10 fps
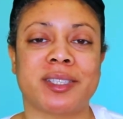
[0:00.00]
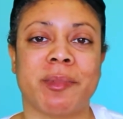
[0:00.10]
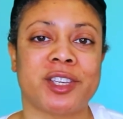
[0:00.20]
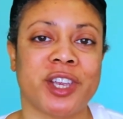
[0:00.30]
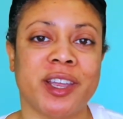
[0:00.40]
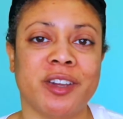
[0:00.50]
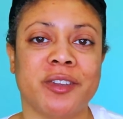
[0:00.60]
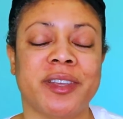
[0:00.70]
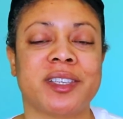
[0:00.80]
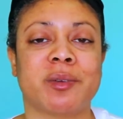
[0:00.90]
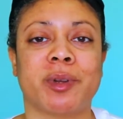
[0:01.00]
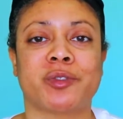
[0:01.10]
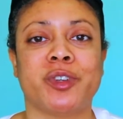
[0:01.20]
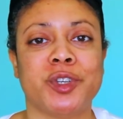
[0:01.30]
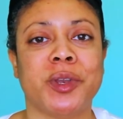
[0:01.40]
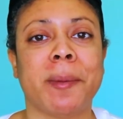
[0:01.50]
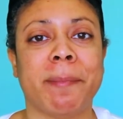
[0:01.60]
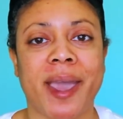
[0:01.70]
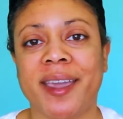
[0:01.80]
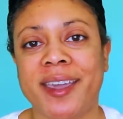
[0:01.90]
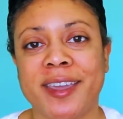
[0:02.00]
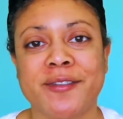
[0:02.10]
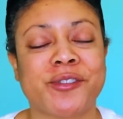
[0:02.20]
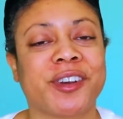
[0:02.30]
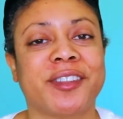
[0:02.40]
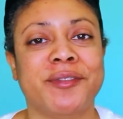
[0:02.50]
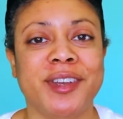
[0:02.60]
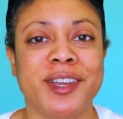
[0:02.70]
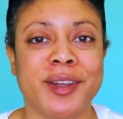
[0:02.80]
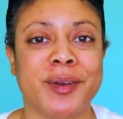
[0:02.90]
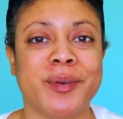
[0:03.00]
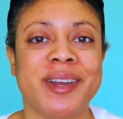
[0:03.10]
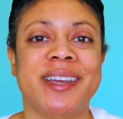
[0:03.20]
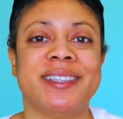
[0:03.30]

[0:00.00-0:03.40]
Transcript: to my channel. Thanks so much for tuning back in for another video.